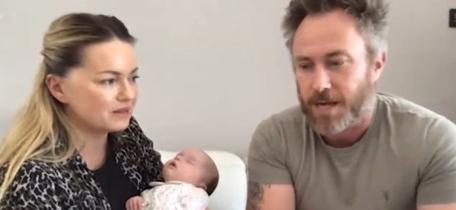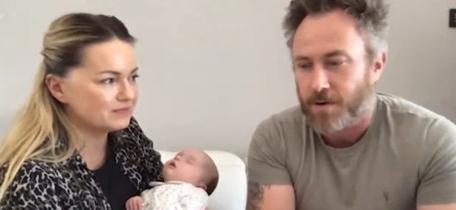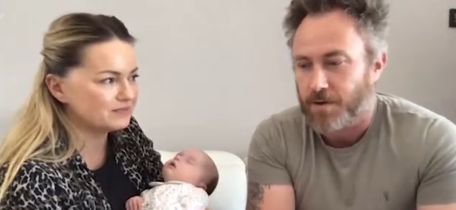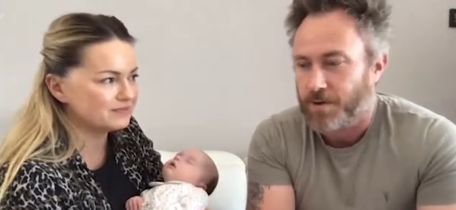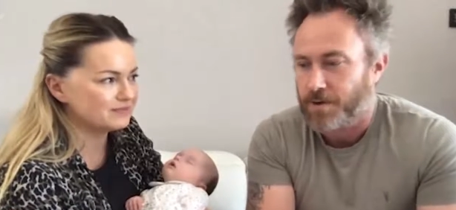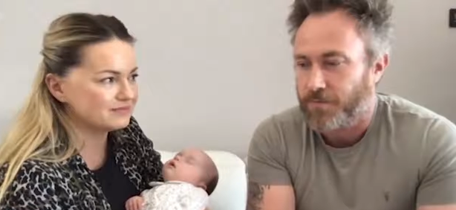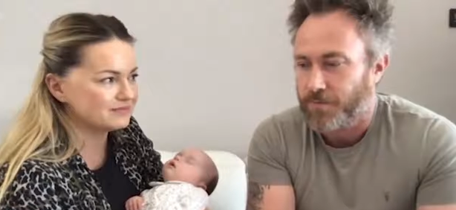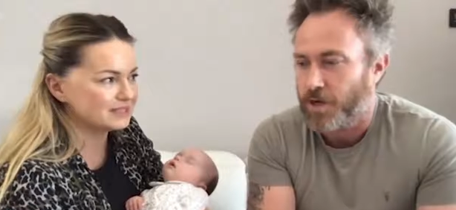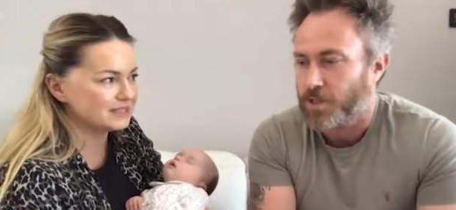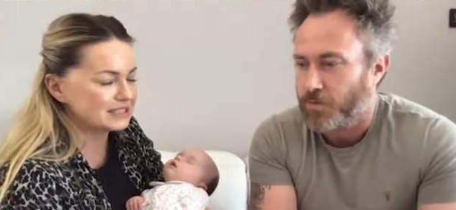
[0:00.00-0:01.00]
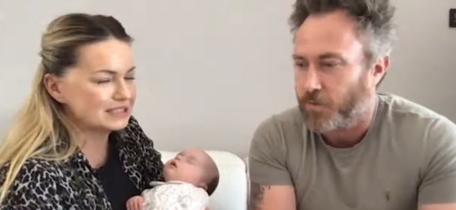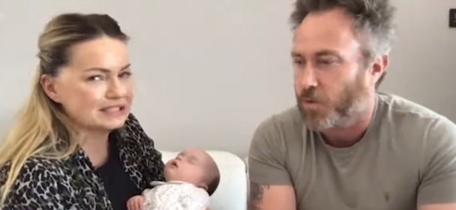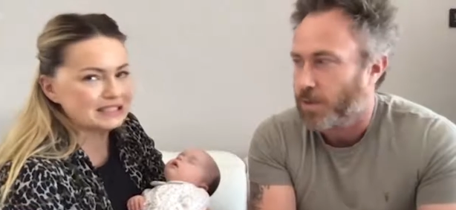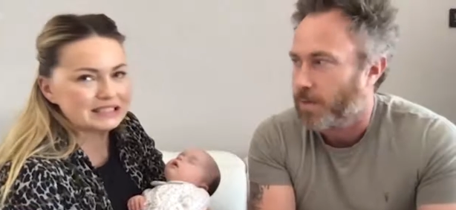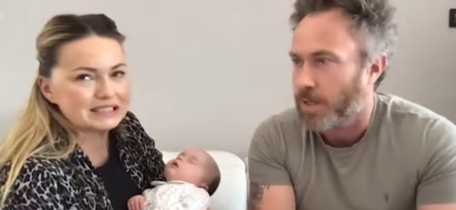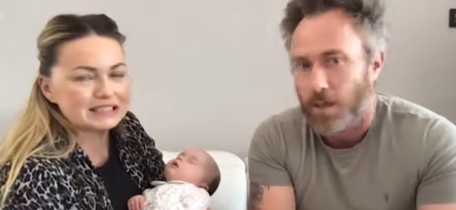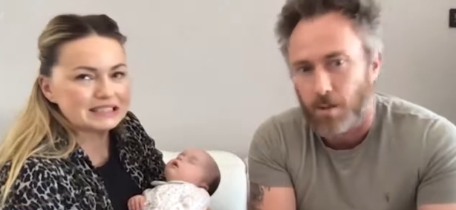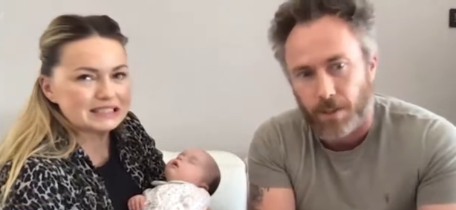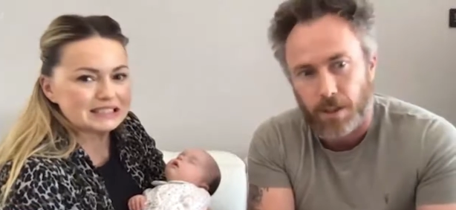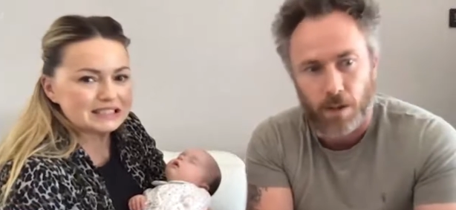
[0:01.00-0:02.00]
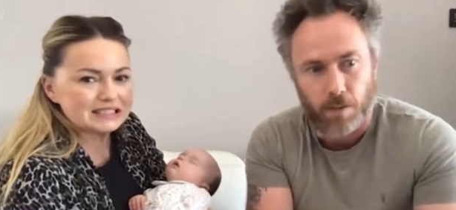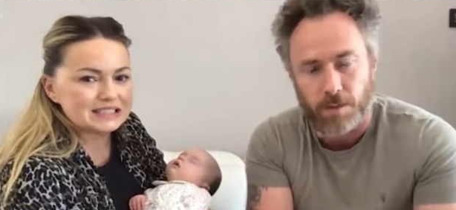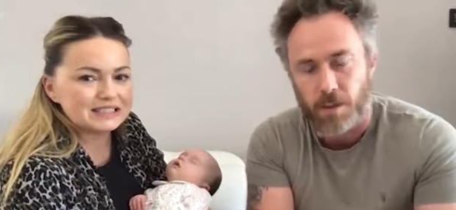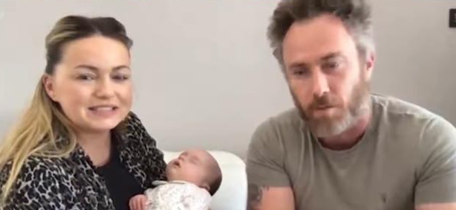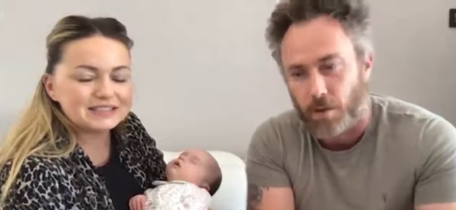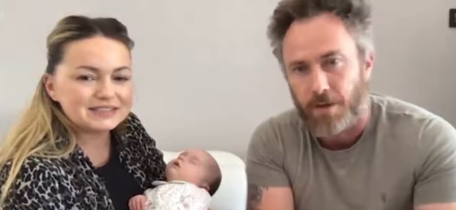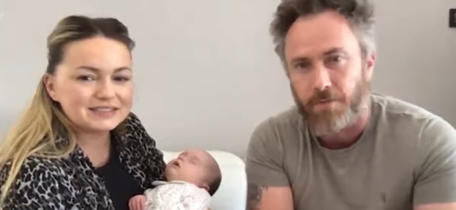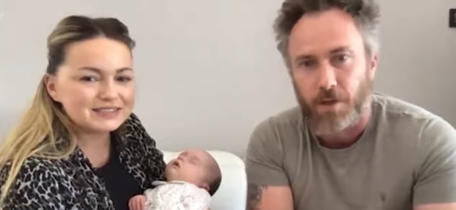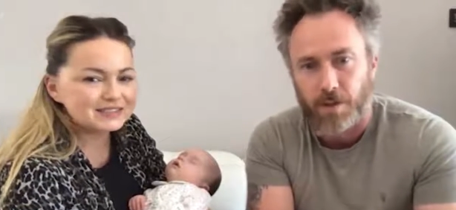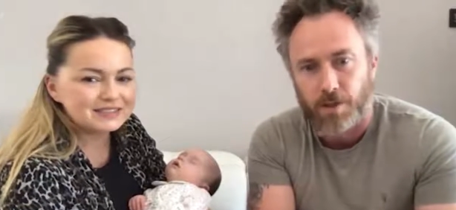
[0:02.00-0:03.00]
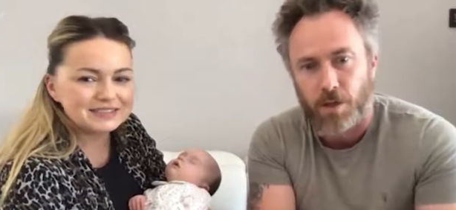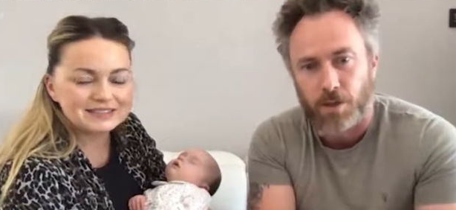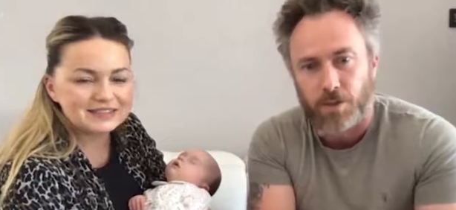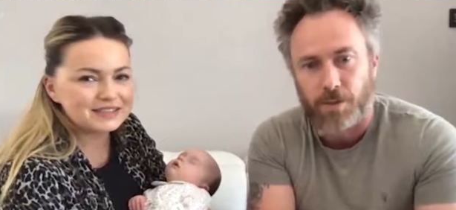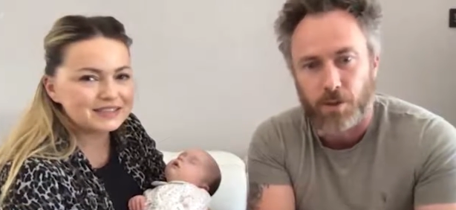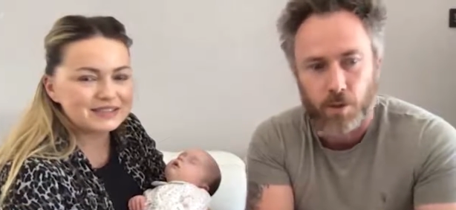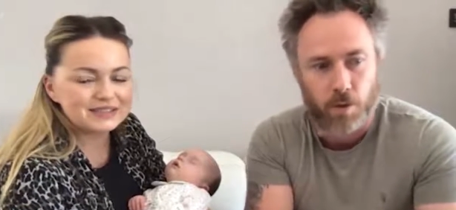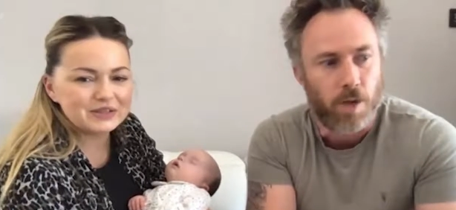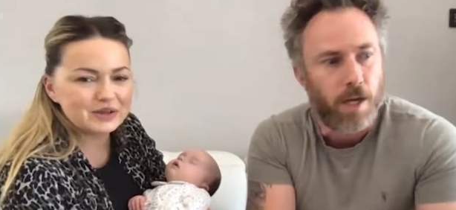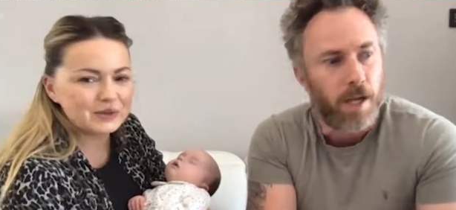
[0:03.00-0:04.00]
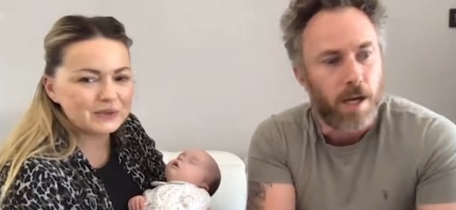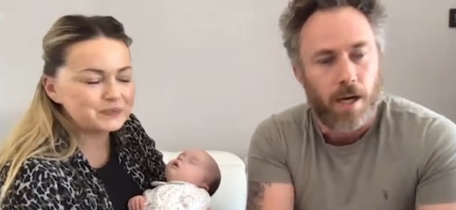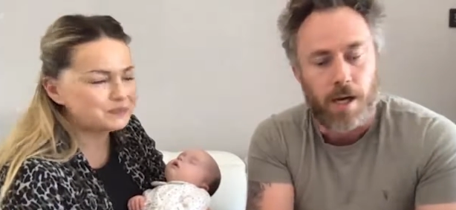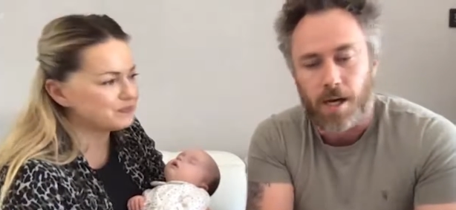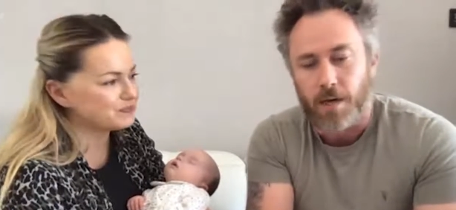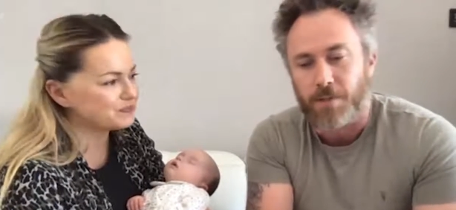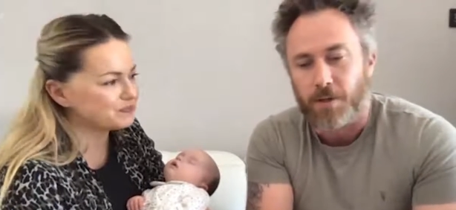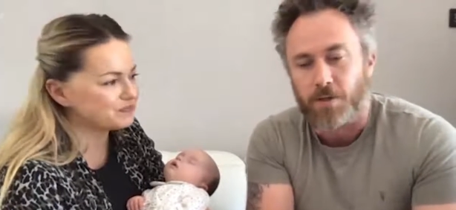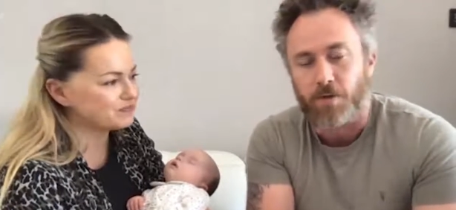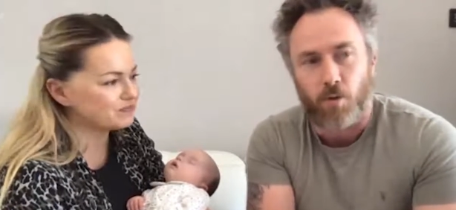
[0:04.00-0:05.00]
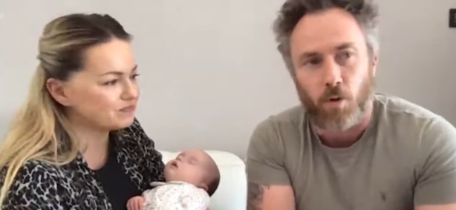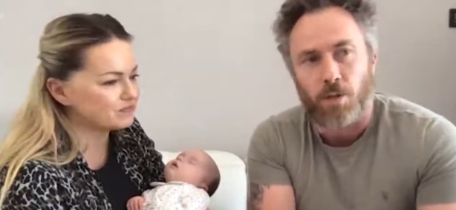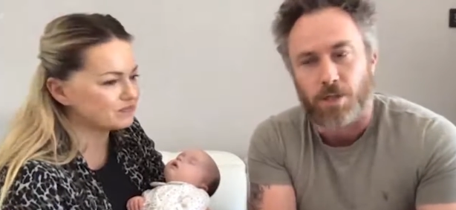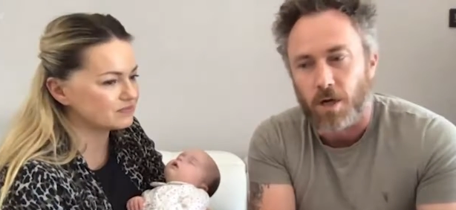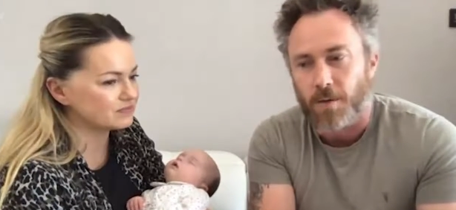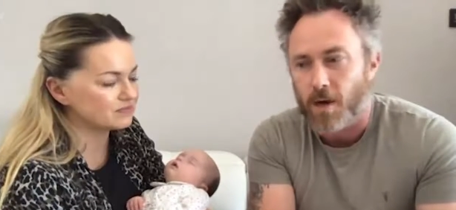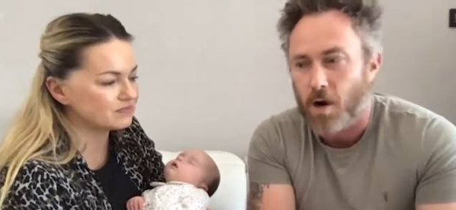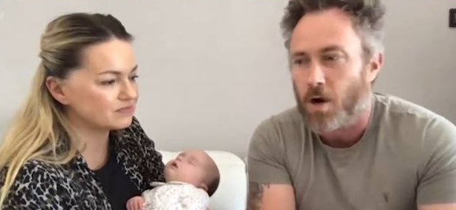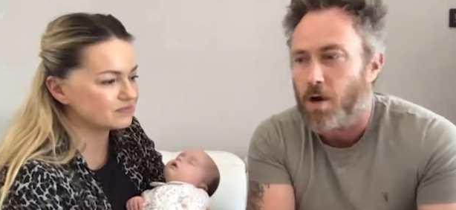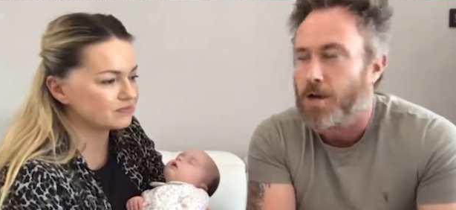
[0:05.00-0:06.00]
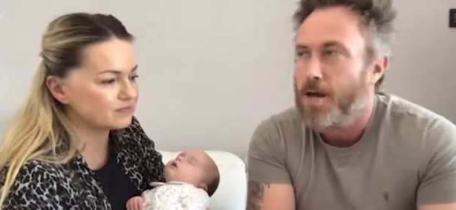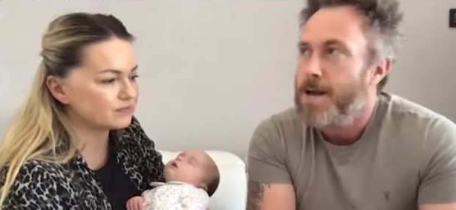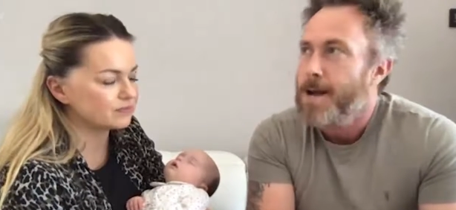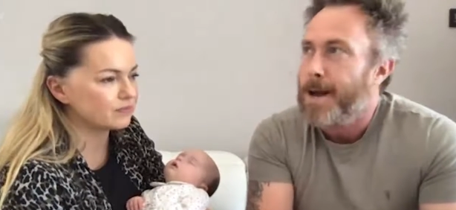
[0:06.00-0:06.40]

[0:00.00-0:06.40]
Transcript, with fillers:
Speaker 1: out." And first of all, we were like, "Oh my God, we don't want to have to go into hospital no. um, because of all what's going on."